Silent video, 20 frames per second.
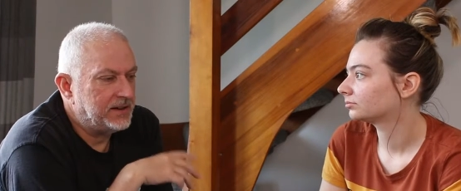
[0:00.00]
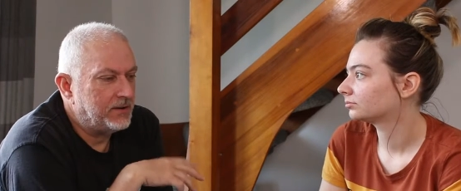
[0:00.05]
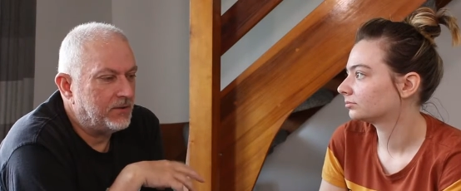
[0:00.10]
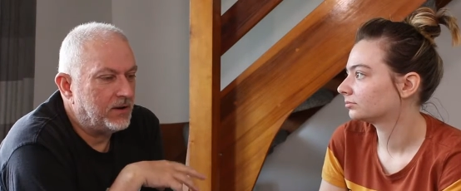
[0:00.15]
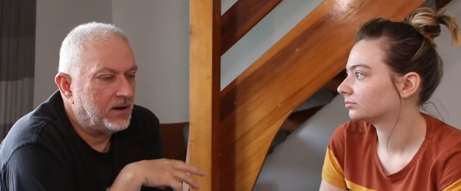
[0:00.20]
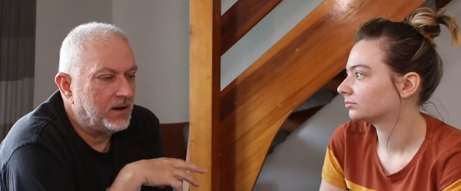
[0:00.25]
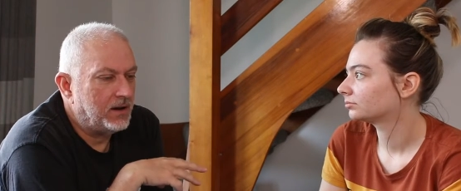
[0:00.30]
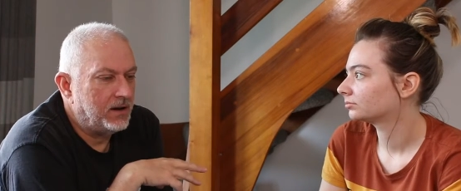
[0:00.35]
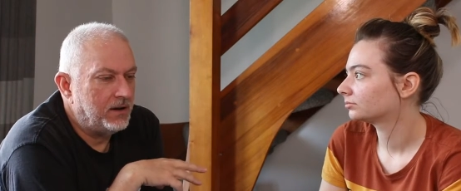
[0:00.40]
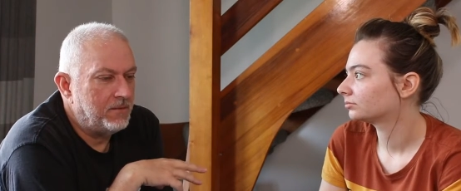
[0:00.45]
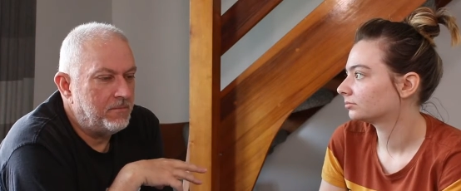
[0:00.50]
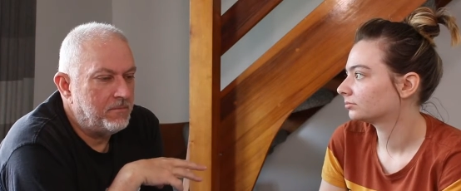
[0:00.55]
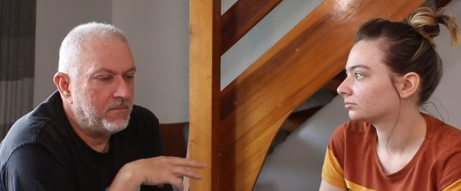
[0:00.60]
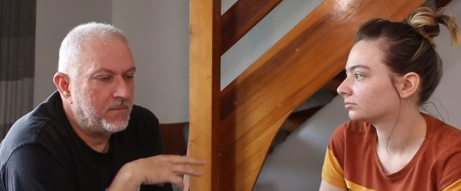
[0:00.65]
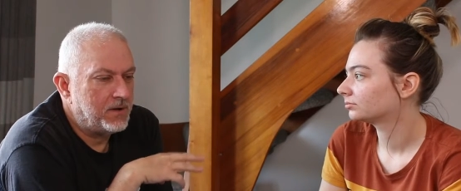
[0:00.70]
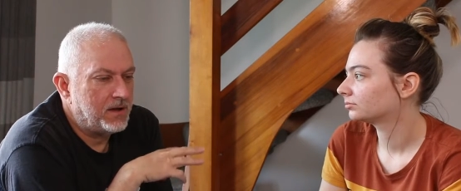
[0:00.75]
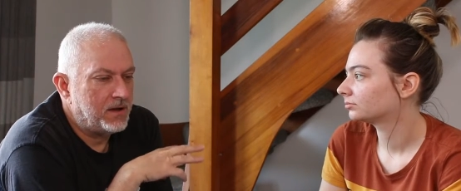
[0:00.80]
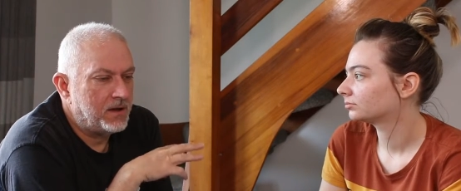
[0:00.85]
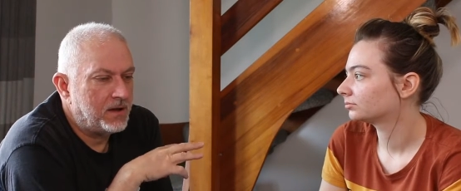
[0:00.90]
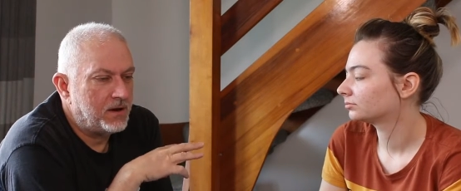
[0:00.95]
Speaker 1: Now
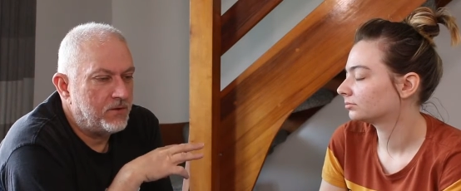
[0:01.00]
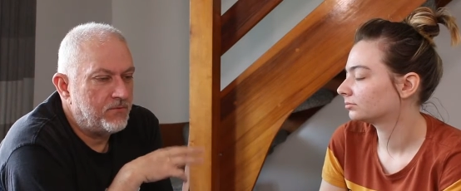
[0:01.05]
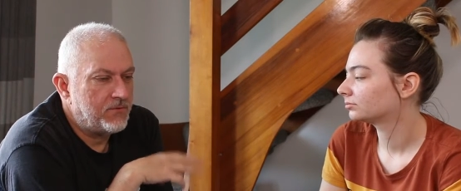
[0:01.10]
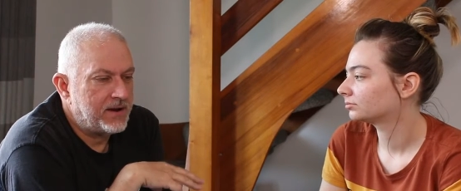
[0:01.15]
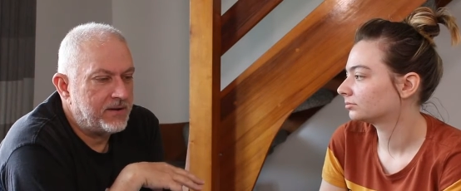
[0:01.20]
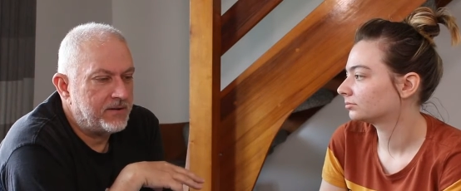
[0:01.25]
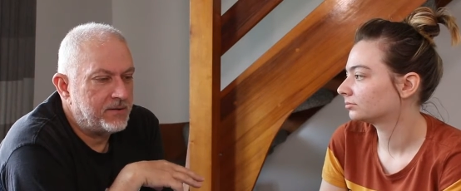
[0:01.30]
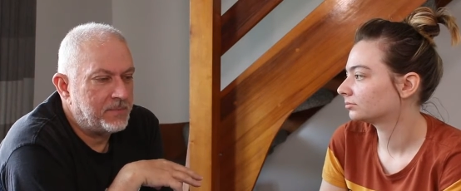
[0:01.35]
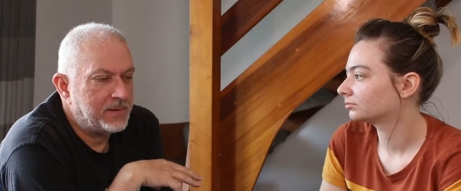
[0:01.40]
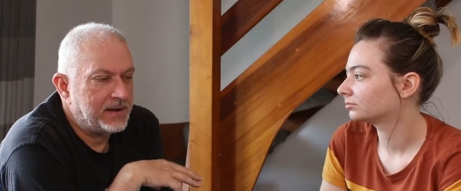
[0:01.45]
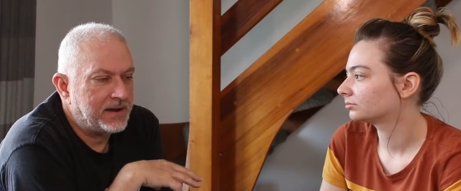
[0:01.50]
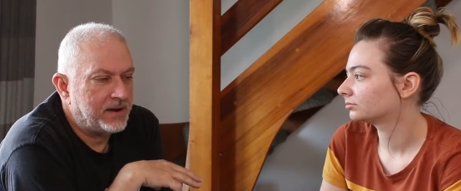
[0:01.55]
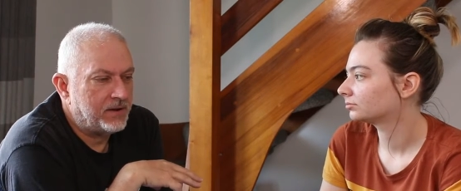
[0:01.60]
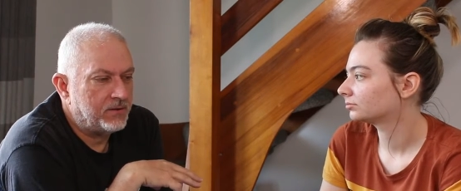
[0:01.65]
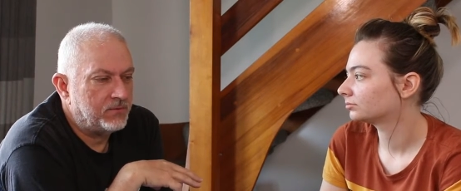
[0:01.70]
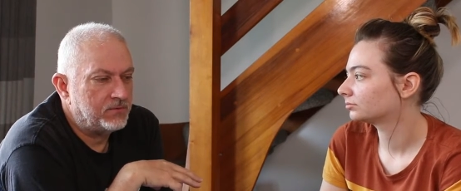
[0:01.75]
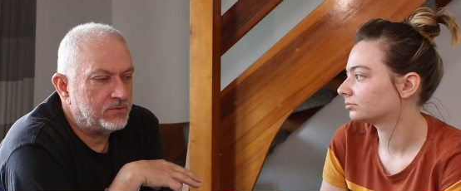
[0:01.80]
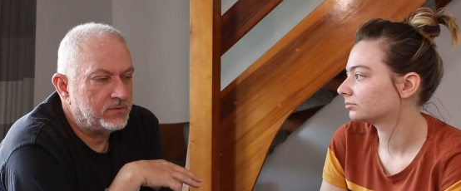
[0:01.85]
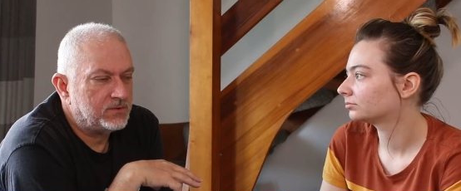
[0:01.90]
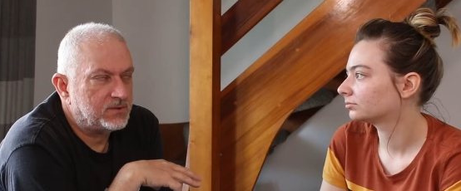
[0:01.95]
I'm around
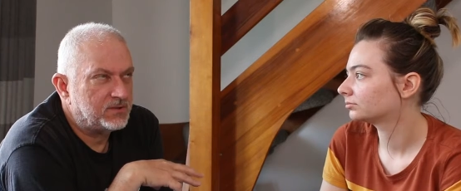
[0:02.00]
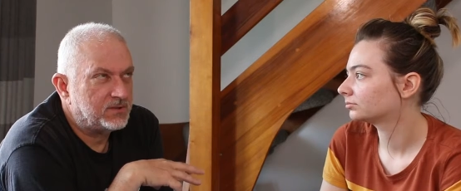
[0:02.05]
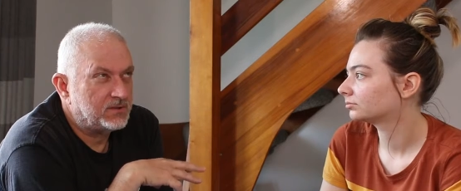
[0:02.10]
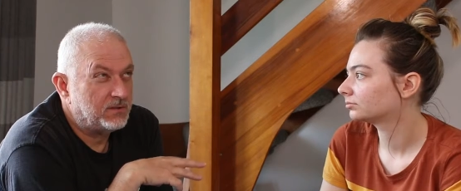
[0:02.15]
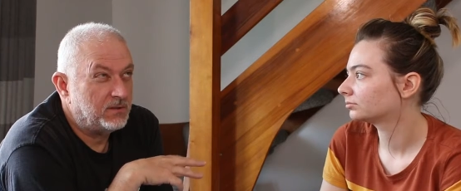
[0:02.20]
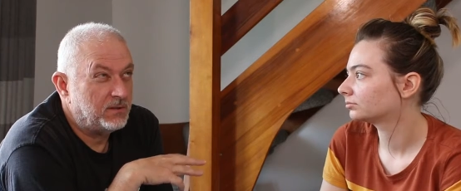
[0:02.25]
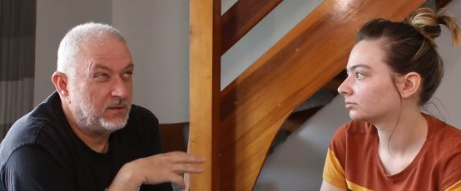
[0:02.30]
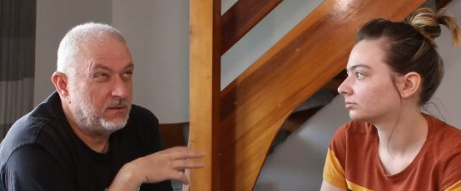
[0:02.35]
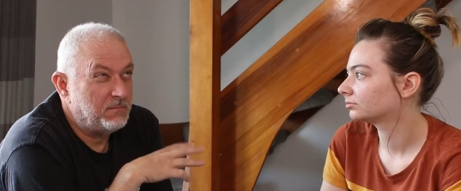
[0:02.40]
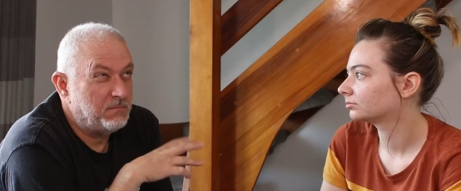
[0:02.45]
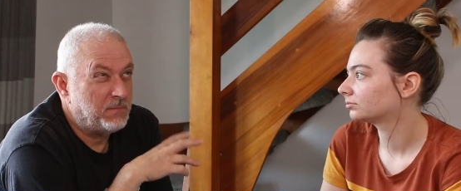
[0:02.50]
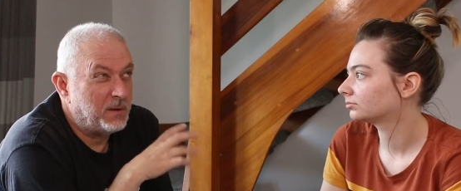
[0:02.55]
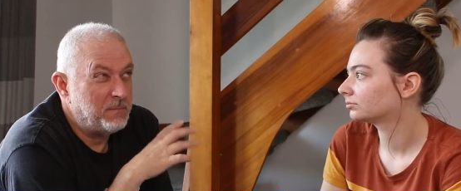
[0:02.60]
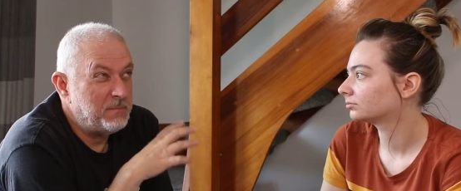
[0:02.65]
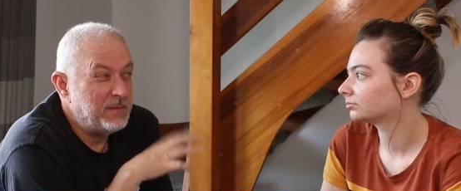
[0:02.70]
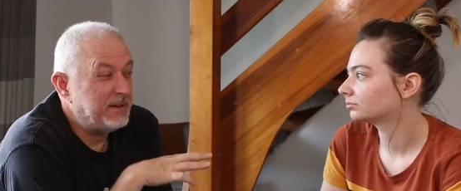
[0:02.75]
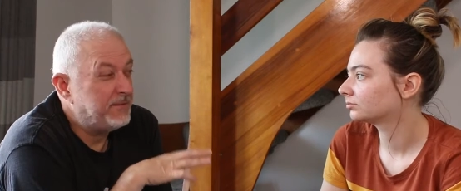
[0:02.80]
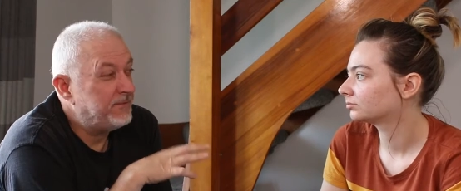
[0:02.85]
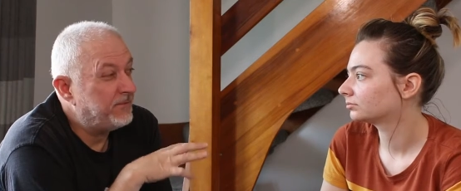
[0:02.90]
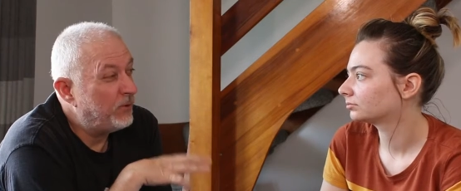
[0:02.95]
about my
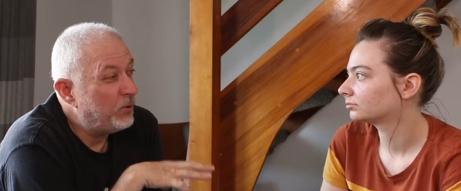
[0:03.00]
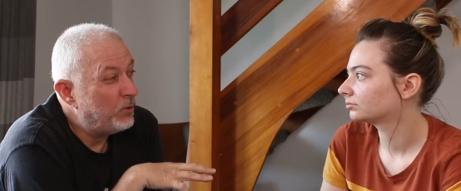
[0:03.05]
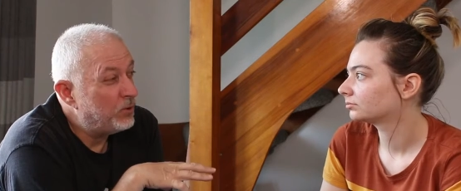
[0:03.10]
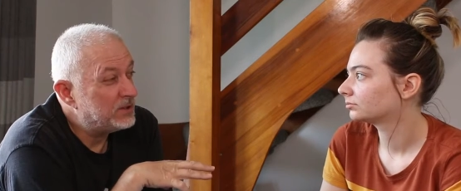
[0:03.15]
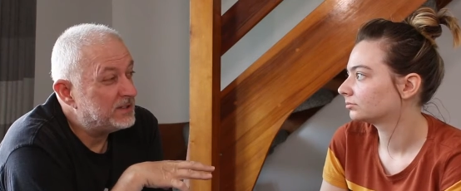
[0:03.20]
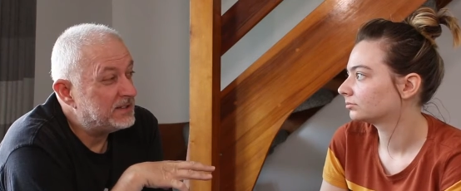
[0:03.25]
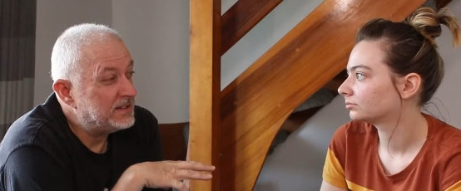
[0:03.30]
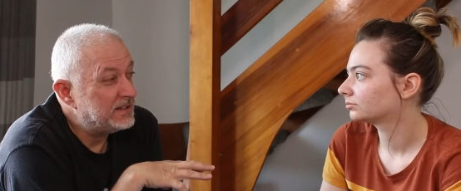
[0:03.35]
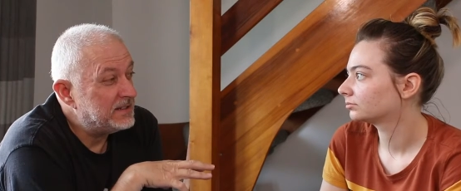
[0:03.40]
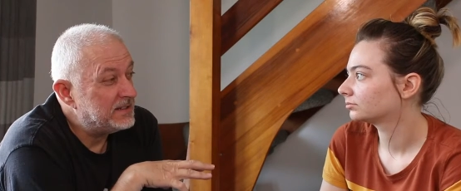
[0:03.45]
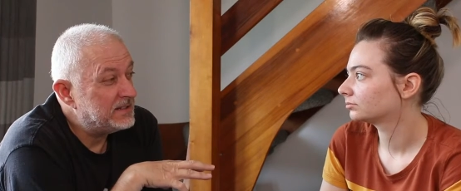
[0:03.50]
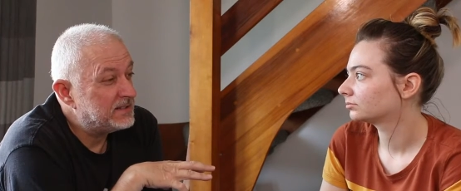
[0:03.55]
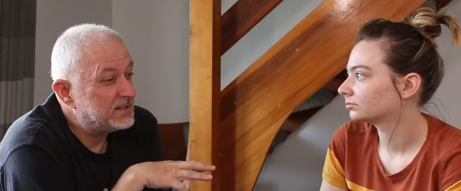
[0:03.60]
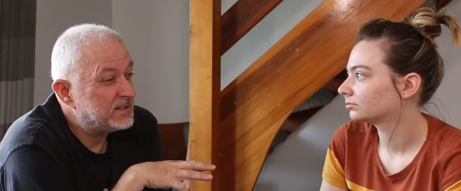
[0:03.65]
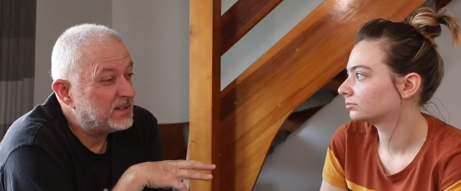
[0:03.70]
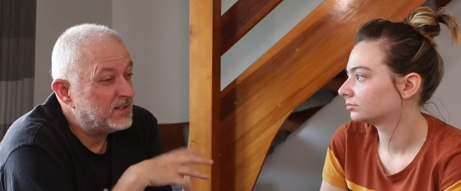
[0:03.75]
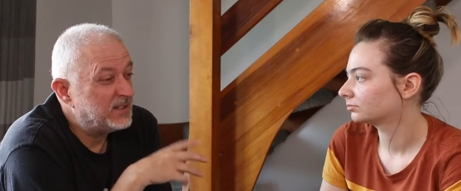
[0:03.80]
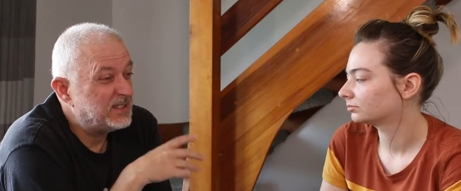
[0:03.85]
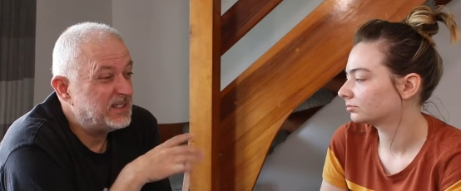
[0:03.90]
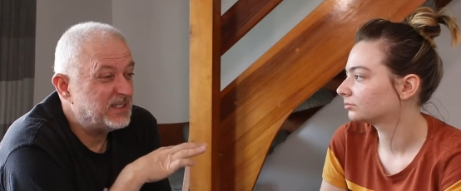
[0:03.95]
mid forties,
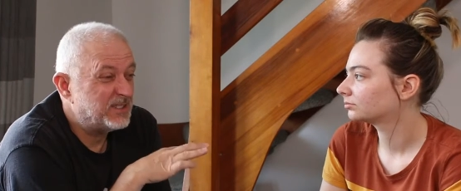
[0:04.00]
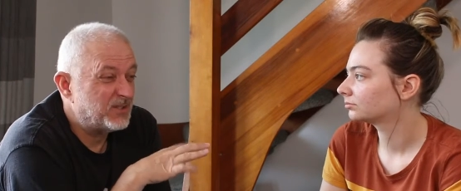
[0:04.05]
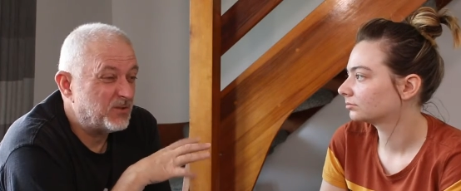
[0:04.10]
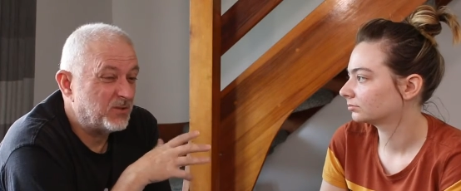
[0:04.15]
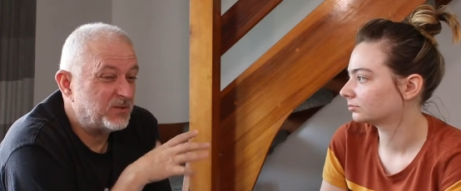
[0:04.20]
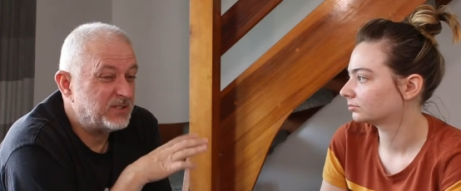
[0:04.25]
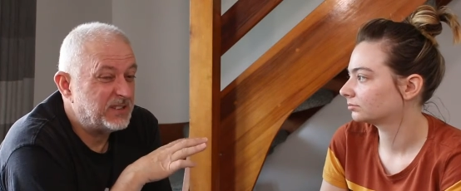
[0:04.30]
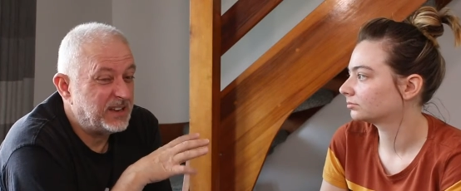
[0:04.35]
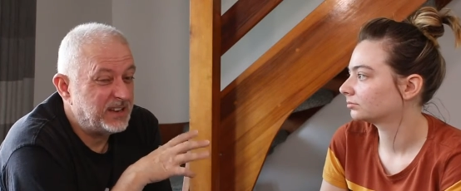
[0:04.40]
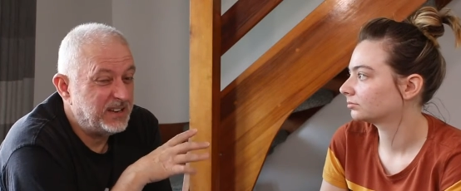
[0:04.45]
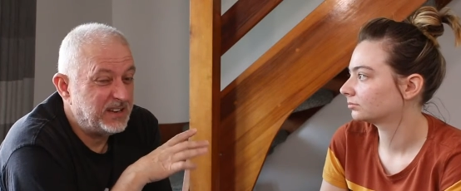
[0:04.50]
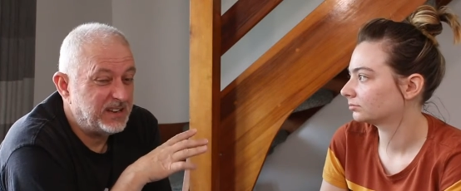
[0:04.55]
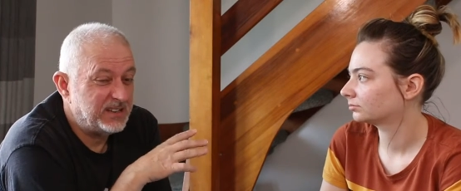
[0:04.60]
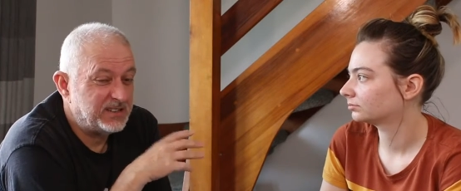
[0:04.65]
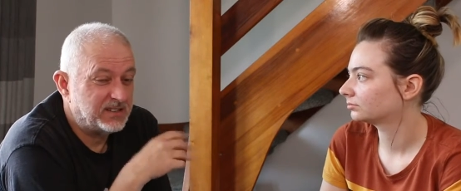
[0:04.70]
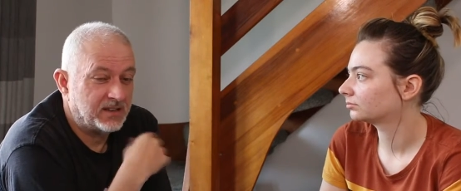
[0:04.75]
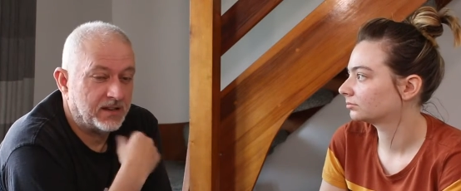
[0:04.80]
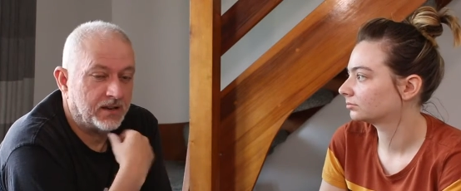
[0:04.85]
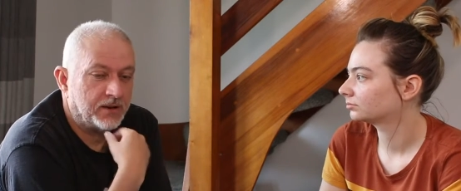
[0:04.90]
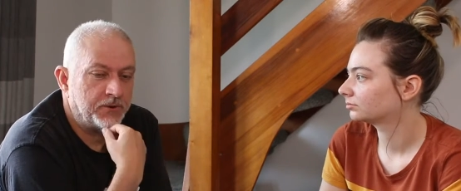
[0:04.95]
so this is sort of ten
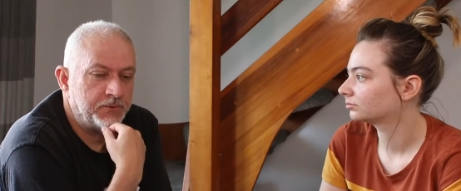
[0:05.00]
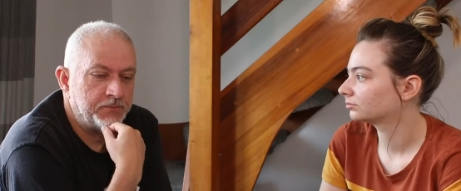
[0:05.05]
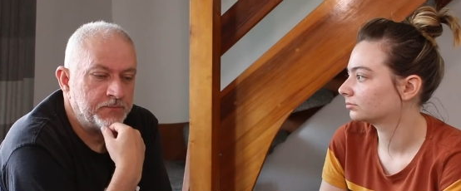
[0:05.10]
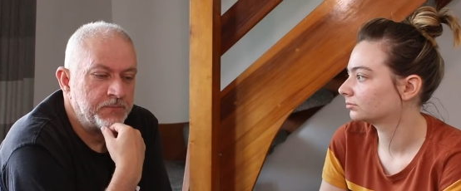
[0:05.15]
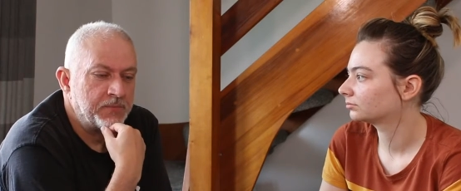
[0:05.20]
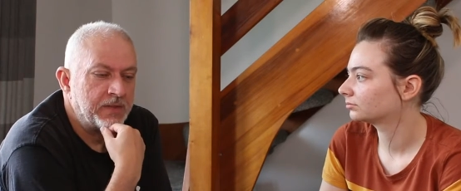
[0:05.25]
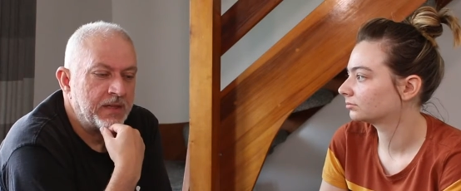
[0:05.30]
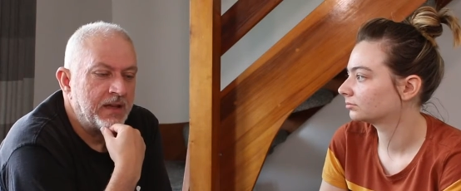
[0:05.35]
years ago.